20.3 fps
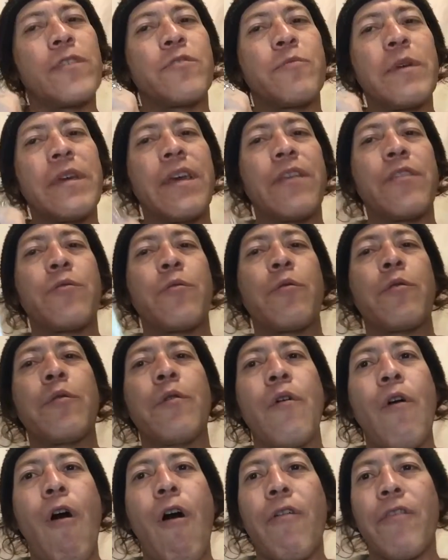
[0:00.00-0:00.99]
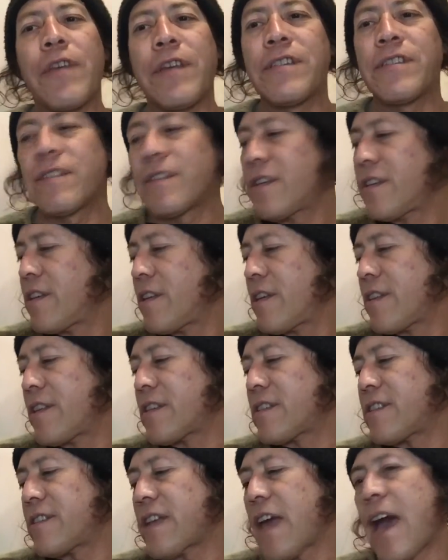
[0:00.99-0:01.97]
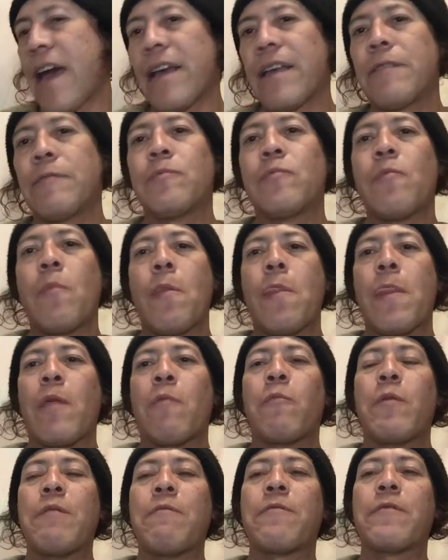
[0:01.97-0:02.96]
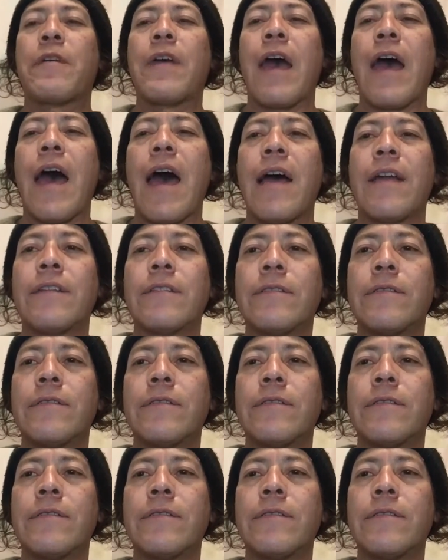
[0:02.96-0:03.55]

we get through all this stack. We've got,